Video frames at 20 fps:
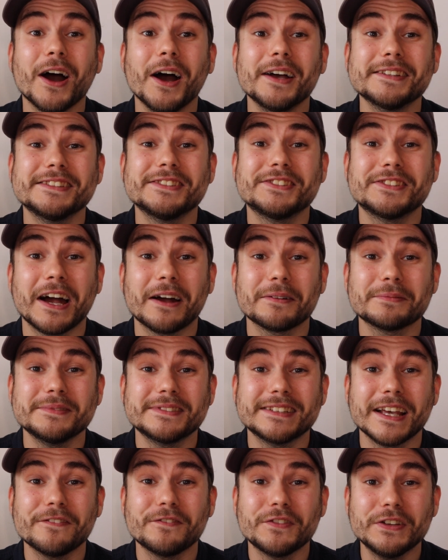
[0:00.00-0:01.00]
guys, it's Jack
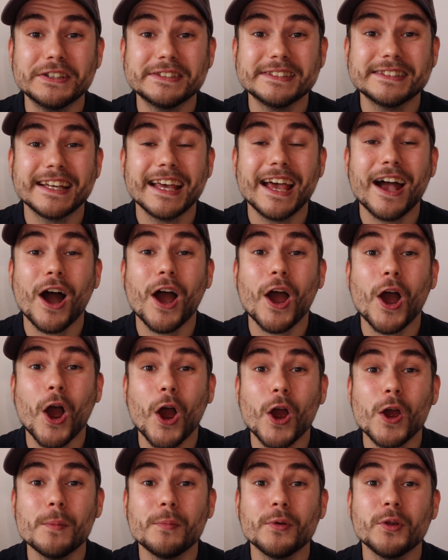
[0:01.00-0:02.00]
from TechFusions here. I
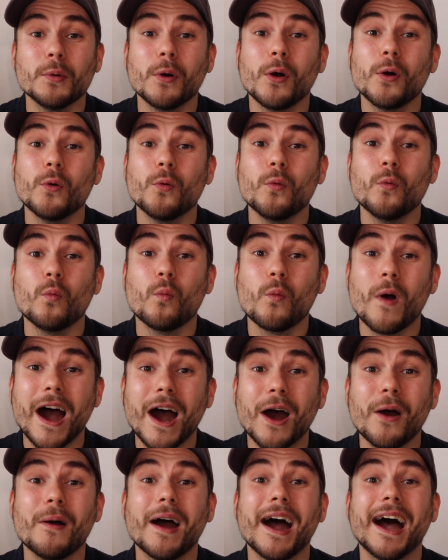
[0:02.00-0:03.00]
hope you are all
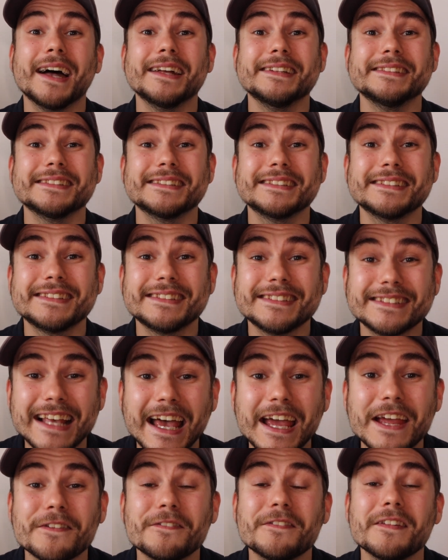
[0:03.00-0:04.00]
well and
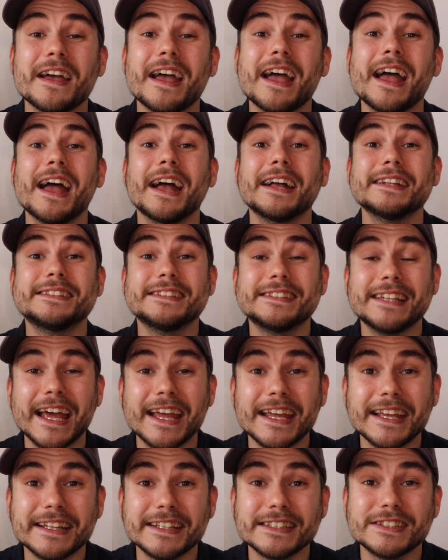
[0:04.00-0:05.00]
safe.
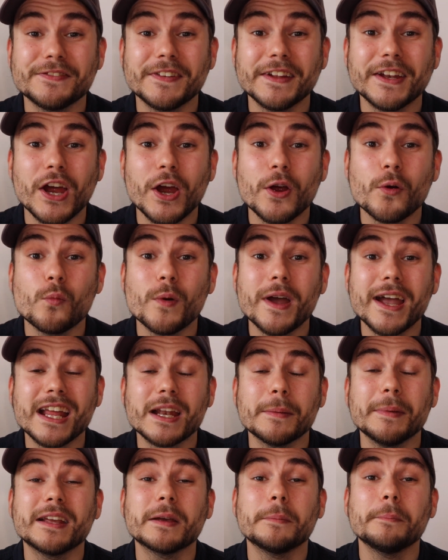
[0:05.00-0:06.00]
Today in this video we're
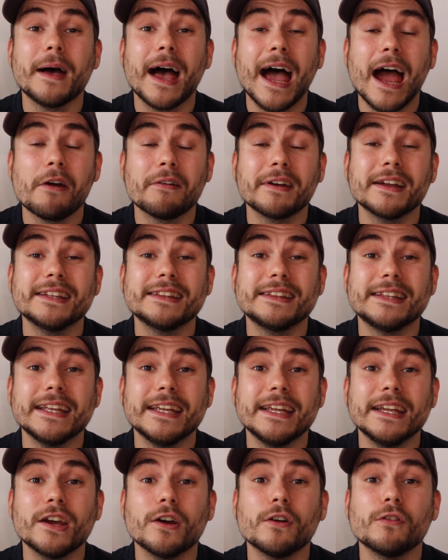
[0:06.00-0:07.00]
going to be comparing
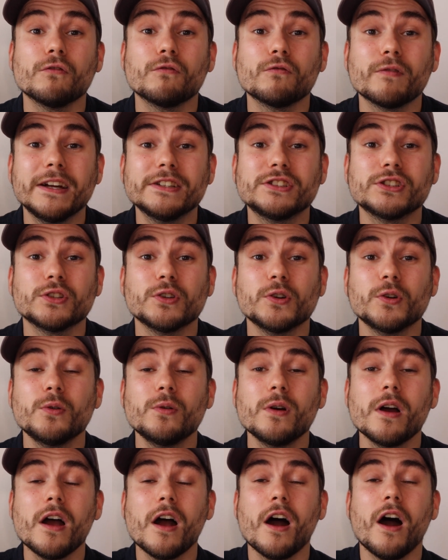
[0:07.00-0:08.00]
the
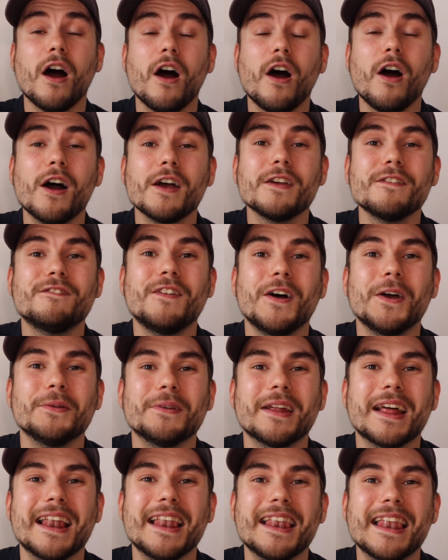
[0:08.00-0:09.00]
original
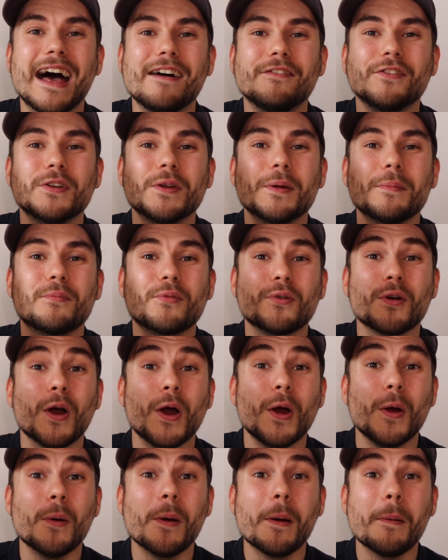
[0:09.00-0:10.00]
iPhone 11
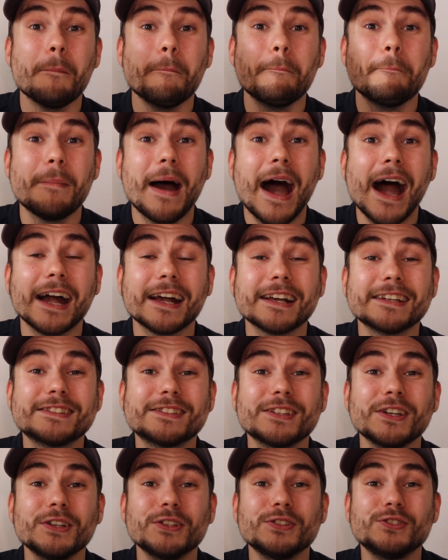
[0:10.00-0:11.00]
Pro
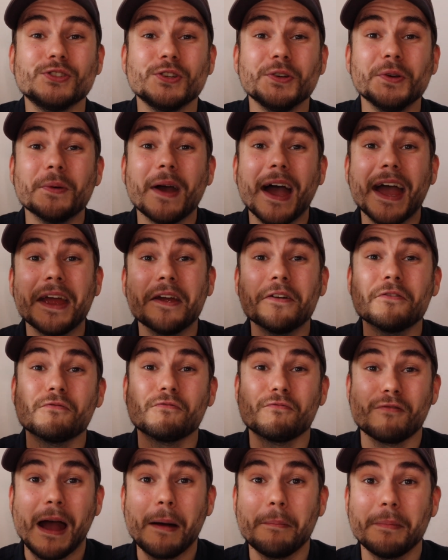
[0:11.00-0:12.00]
Max to a
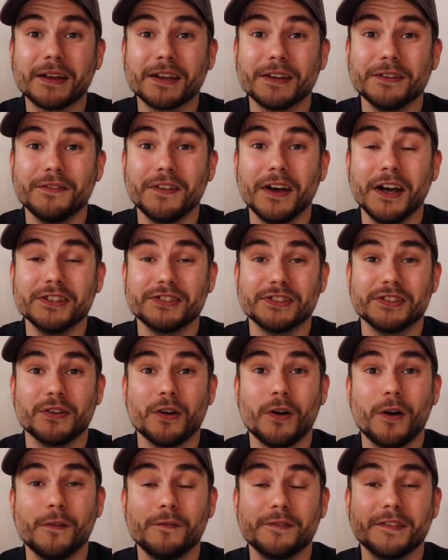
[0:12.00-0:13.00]
replica
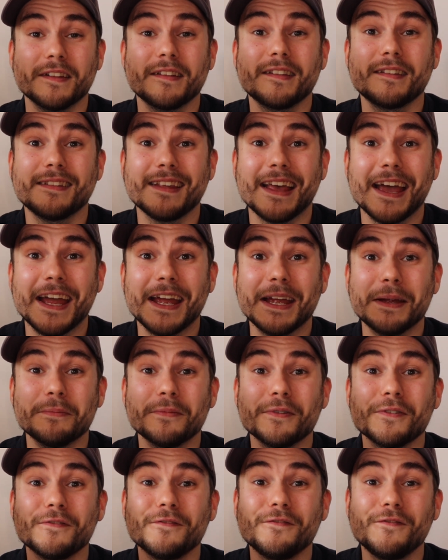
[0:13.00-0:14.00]
version of the
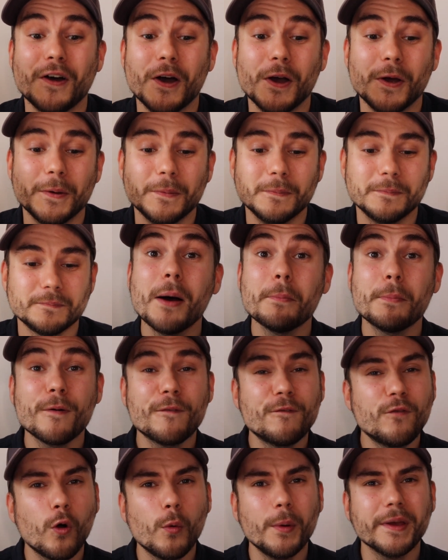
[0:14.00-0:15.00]
same phone.
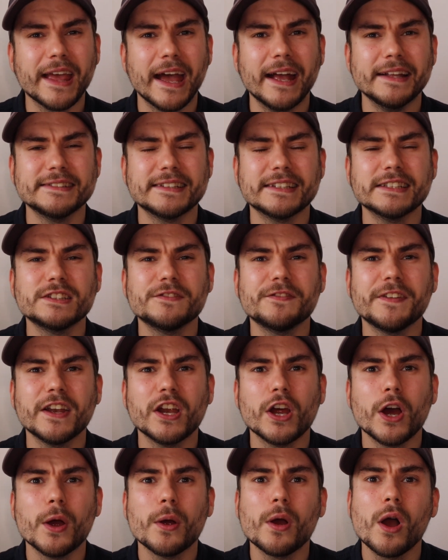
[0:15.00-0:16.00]
Before we get into this
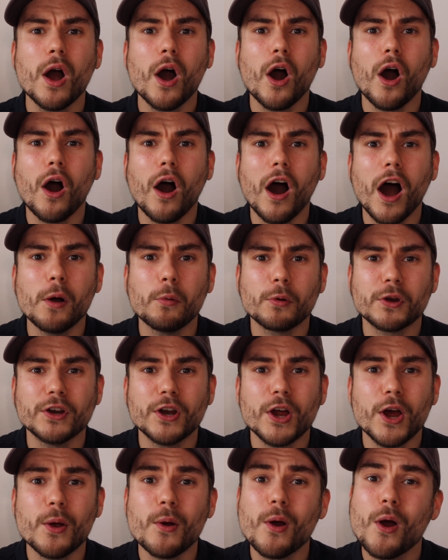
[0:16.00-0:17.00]
video, I want
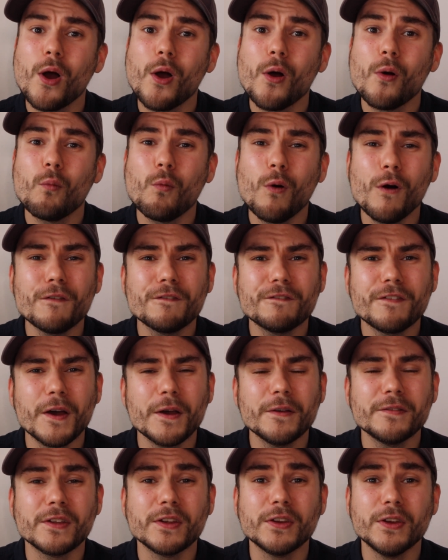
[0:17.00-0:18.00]
to know, what
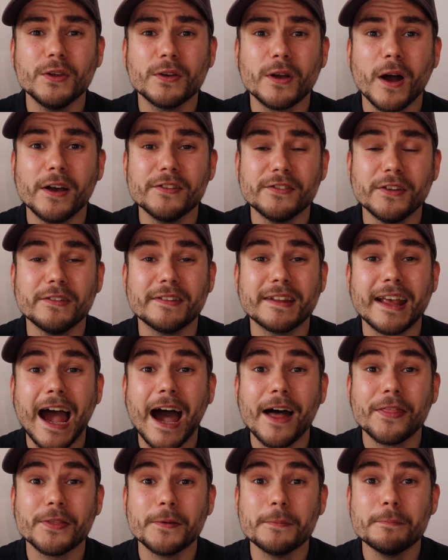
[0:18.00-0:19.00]
phones are you guys using
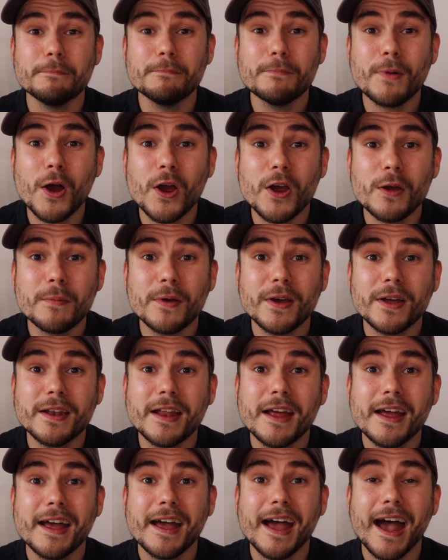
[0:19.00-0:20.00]
at the
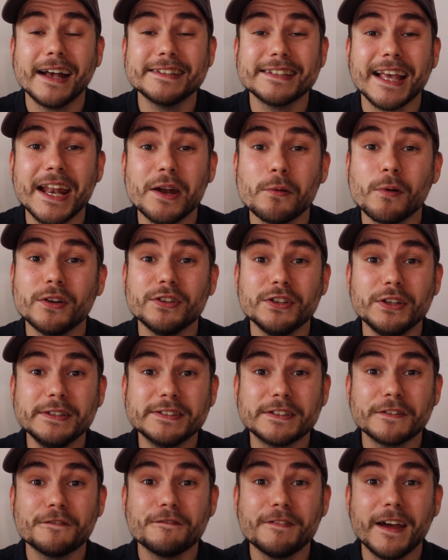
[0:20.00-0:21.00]
moment? Has anyone
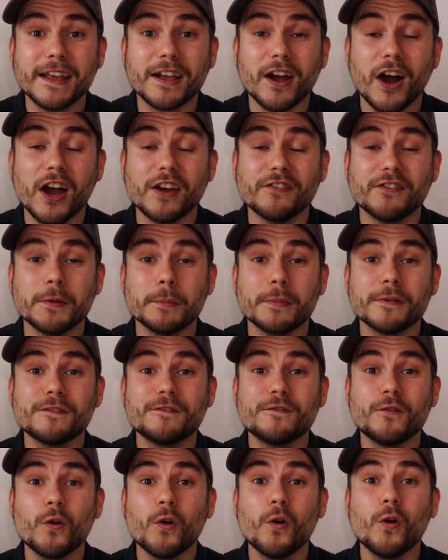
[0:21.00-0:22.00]
used a fake iPhone
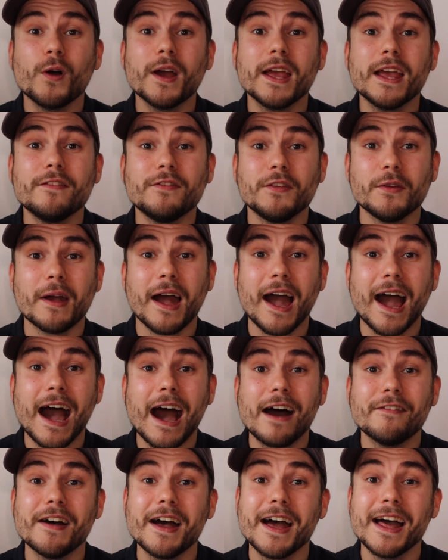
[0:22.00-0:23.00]
before? If you
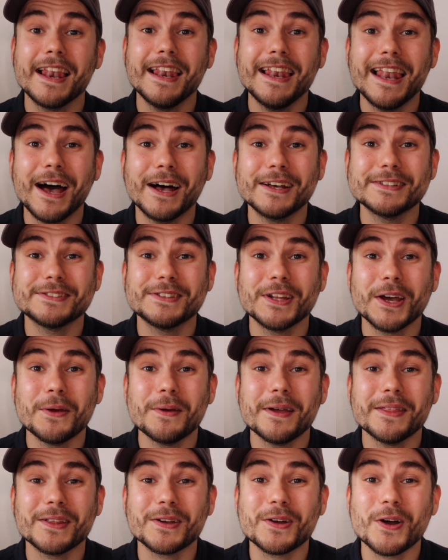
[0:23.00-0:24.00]
have, let us know
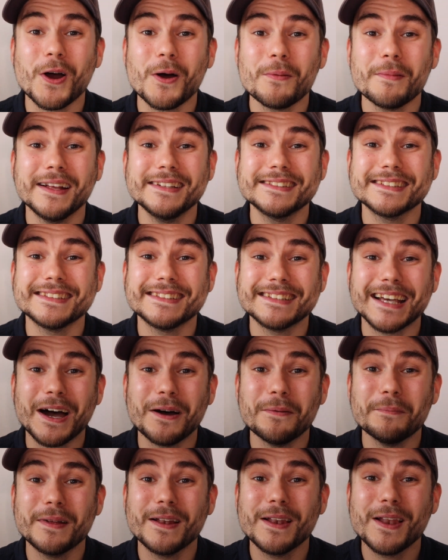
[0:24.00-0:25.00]
in the comments
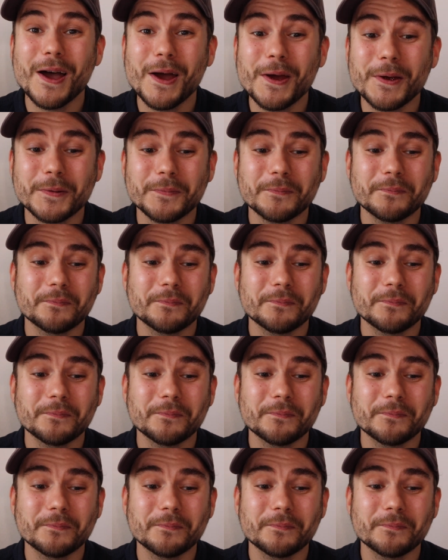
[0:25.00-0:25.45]
down below.